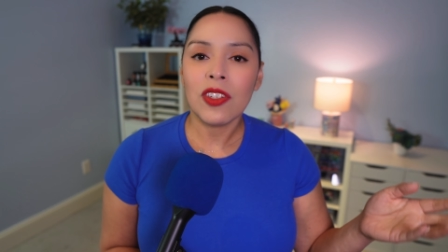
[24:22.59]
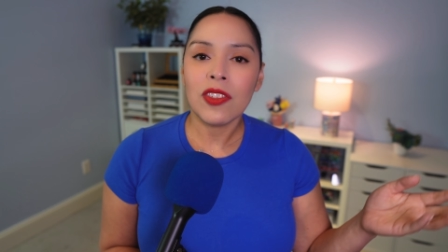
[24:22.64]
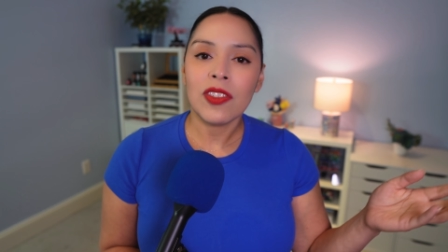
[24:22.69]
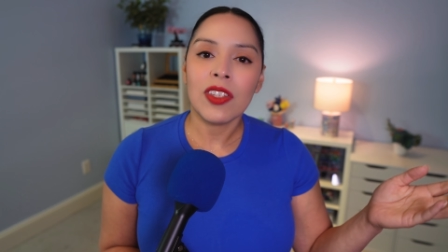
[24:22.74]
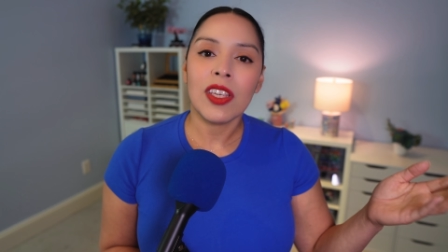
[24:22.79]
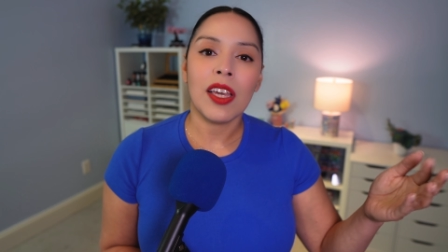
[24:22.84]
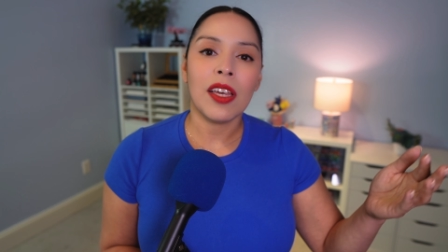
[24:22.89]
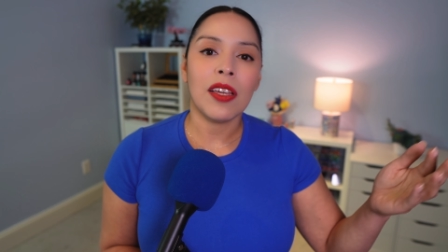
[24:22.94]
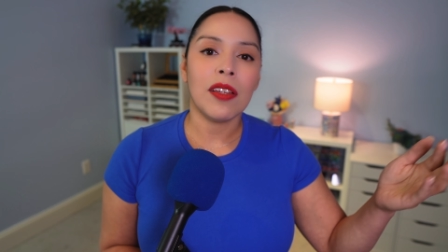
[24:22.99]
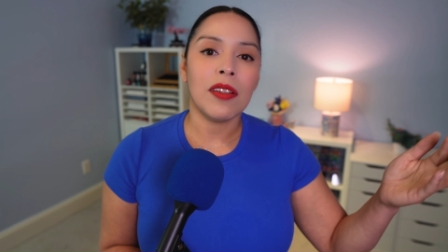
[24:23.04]

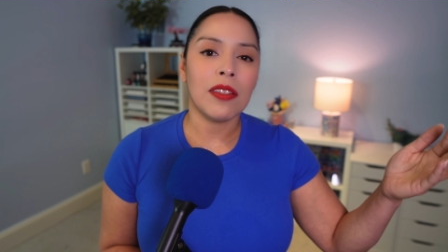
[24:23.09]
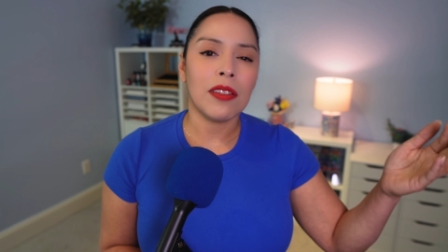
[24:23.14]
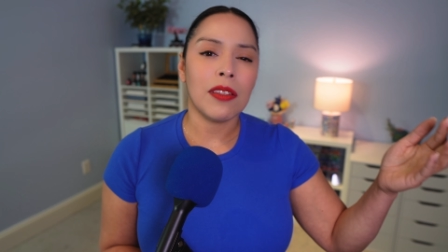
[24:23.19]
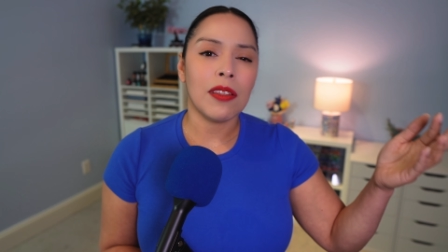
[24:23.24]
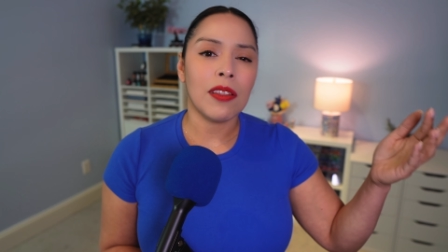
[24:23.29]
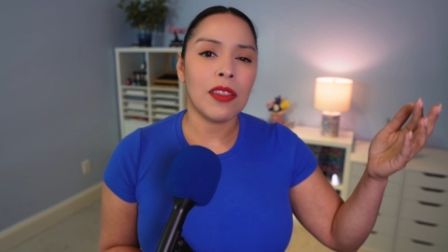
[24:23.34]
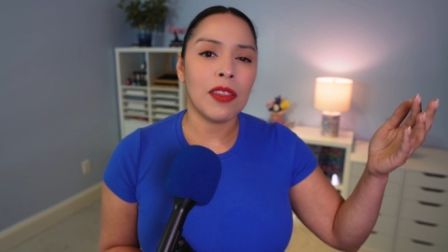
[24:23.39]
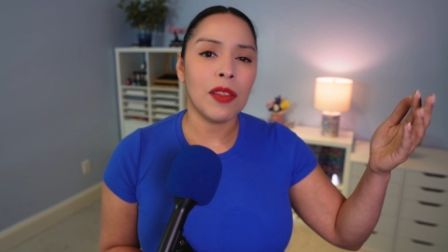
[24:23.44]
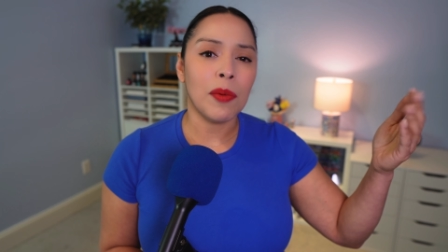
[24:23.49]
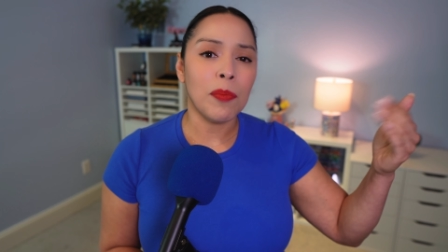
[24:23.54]
just get
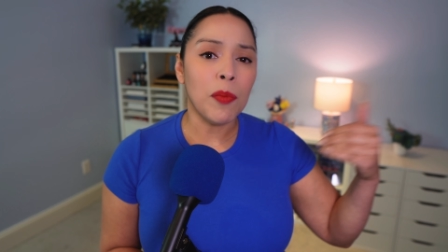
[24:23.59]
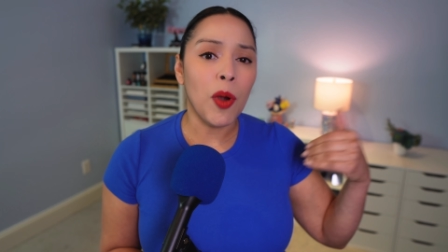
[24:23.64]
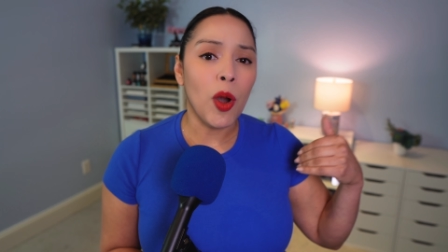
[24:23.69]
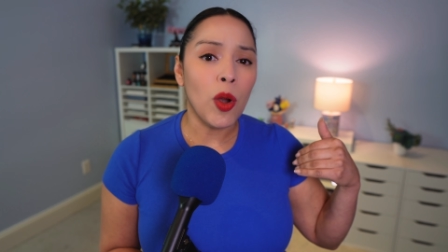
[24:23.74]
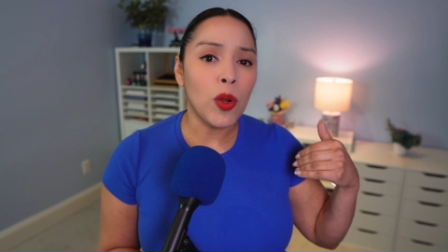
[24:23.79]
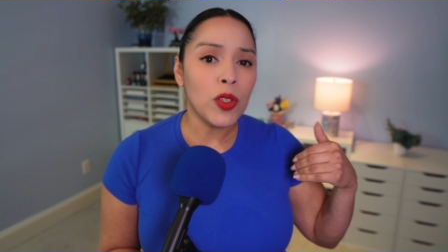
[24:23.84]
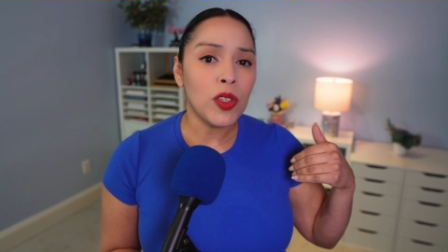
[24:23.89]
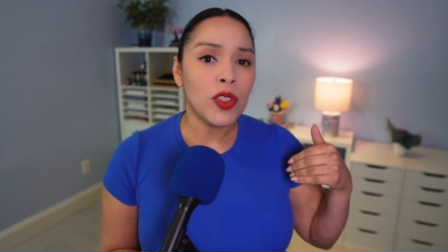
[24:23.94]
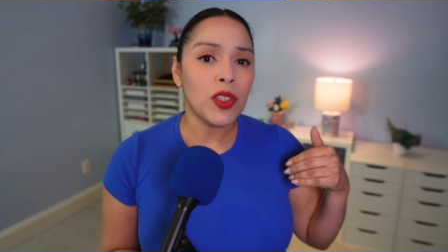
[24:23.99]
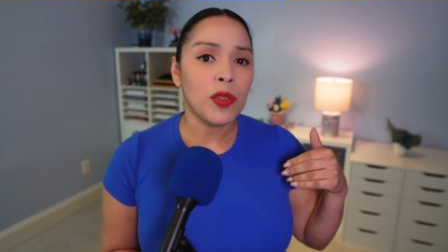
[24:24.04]
the
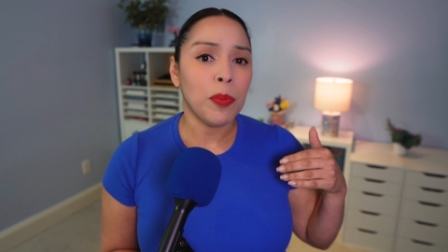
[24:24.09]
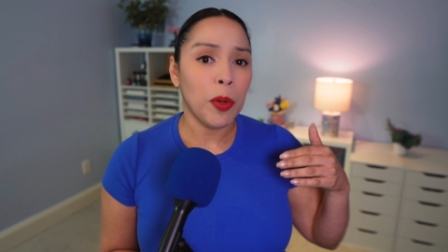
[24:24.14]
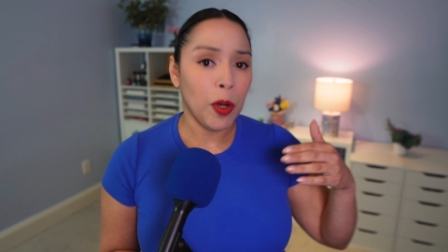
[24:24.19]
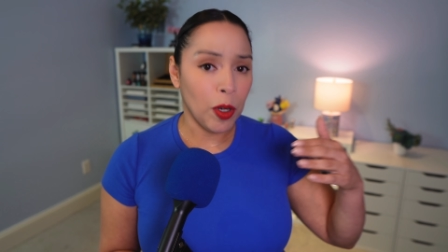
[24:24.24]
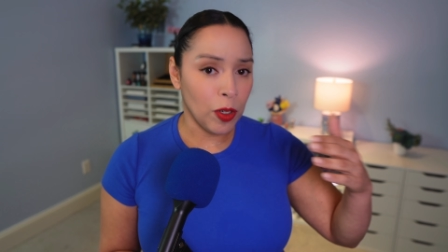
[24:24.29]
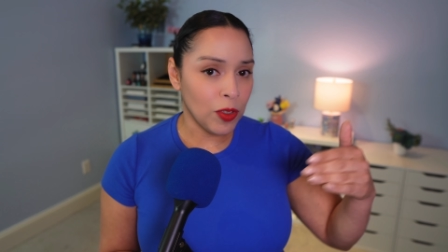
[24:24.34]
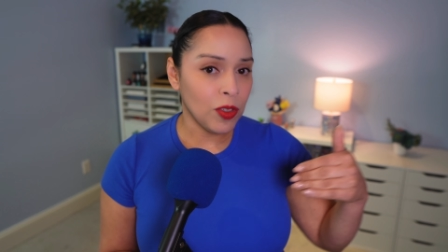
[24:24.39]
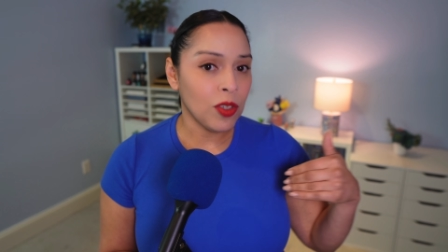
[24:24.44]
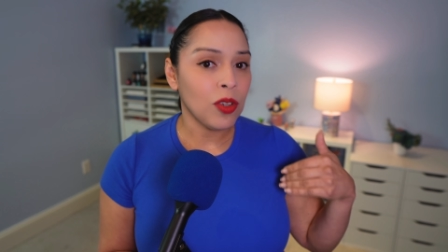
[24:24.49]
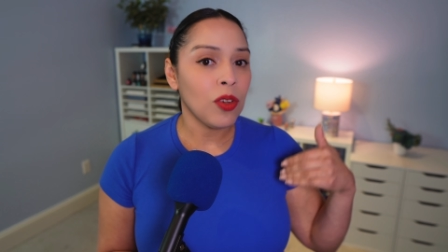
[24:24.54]
most
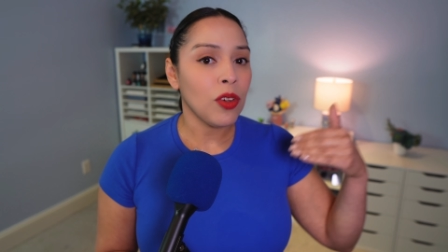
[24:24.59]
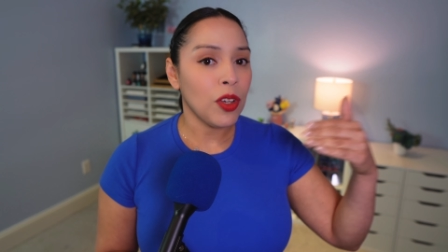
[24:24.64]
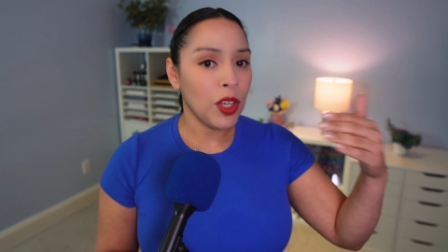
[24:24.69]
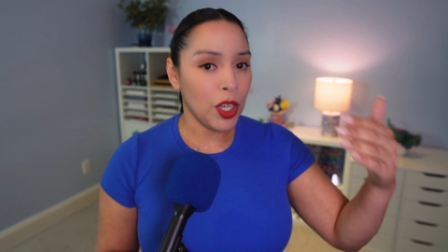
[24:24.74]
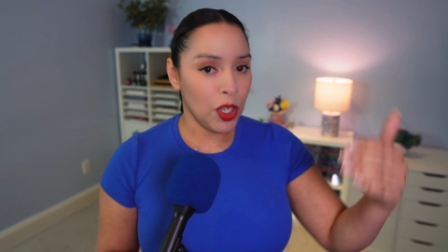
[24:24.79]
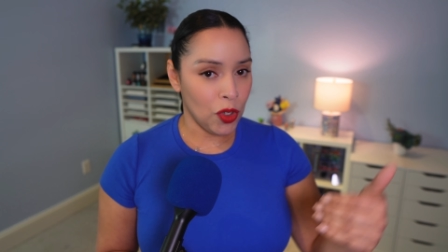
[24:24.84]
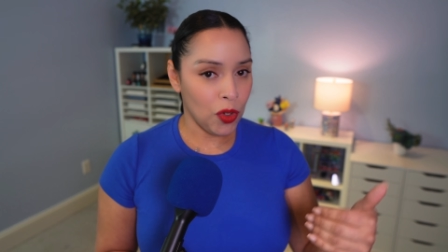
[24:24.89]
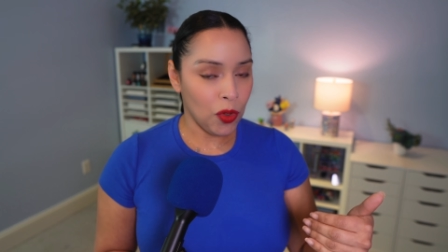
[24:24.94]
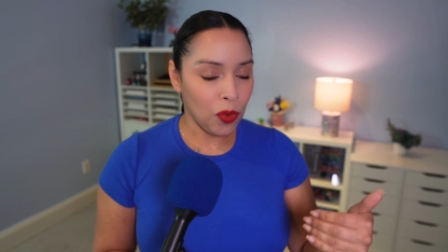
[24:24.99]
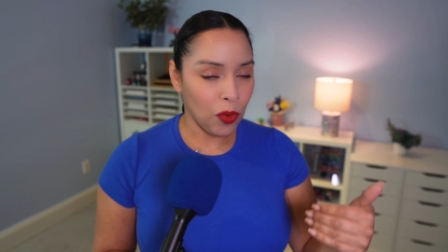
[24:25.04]
personal
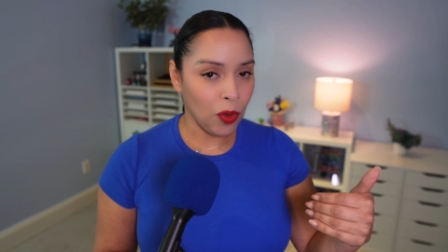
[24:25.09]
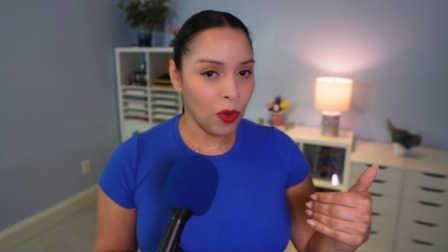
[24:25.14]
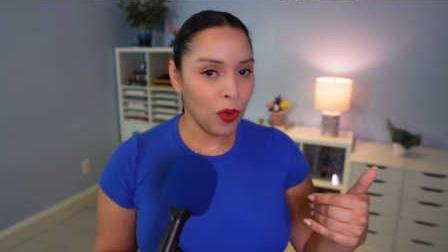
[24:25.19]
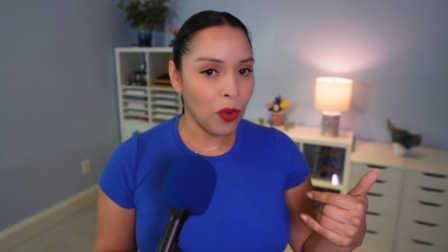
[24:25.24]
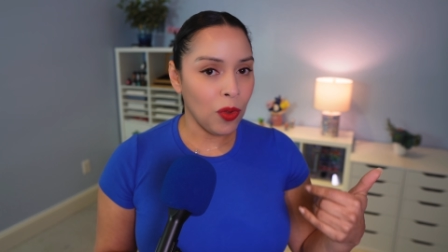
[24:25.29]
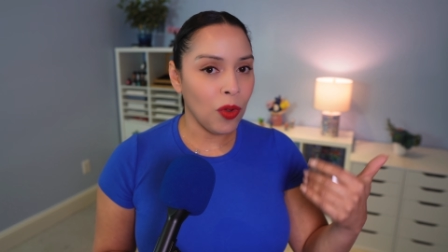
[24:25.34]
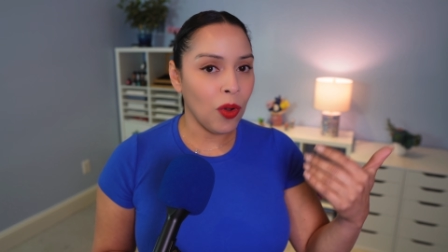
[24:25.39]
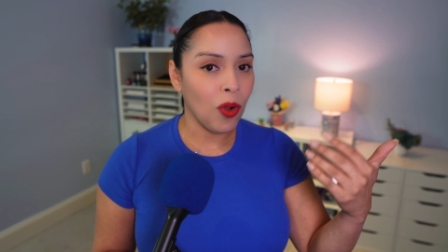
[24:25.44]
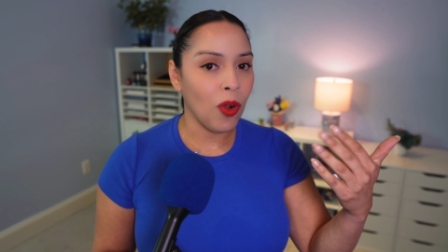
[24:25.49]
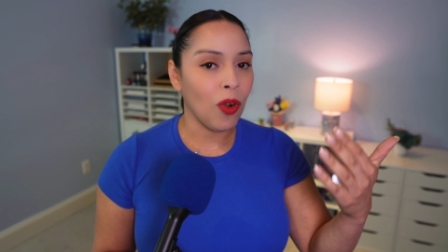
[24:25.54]

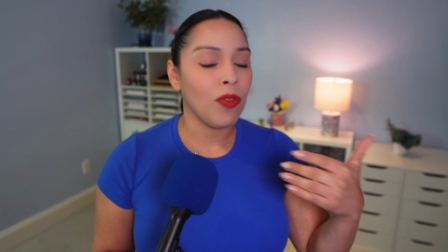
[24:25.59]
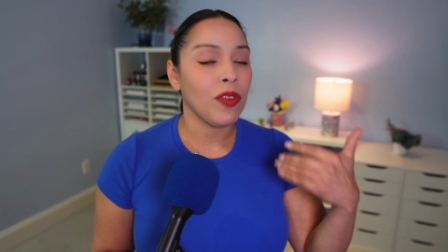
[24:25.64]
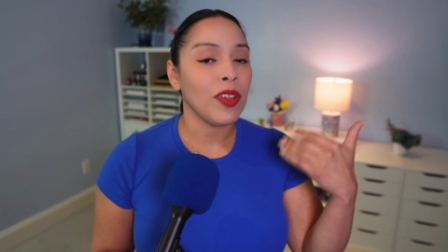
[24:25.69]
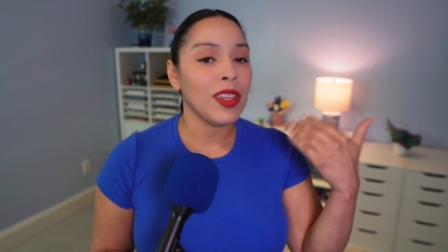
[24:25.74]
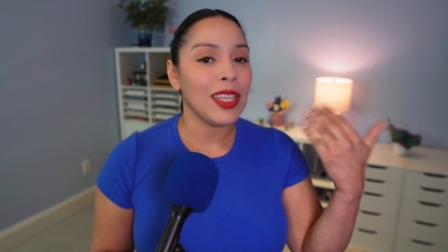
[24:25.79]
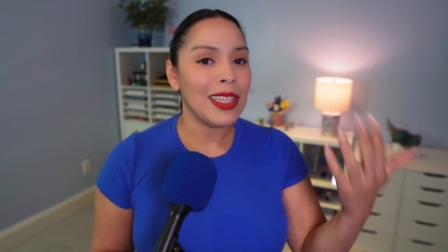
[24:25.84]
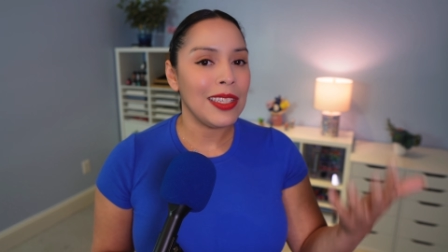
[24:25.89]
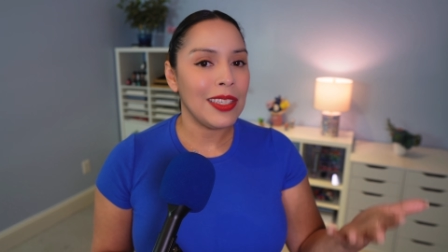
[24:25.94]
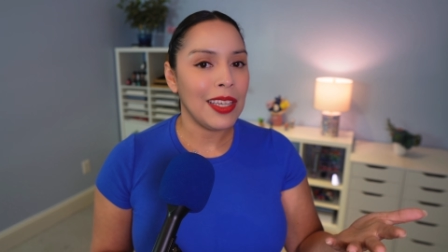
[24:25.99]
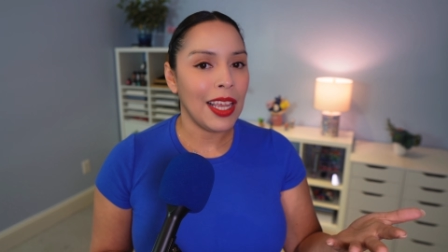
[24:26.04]
control over
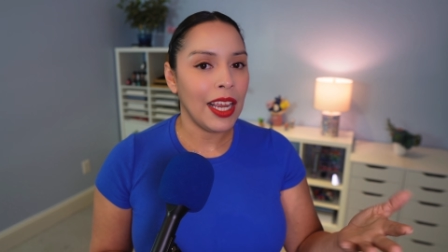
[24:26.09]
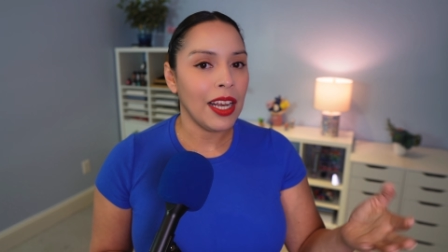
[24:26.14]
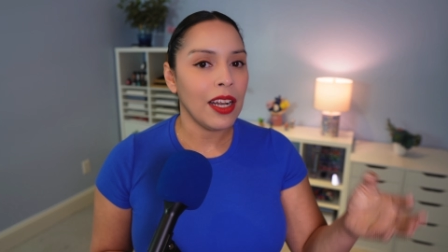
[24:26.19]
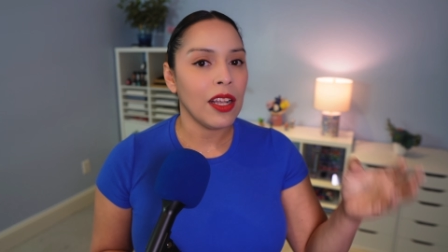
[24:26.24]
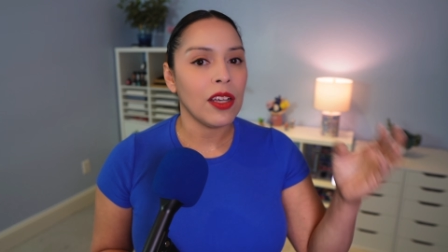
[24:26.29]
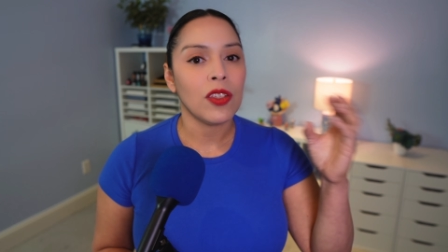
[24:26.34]
the date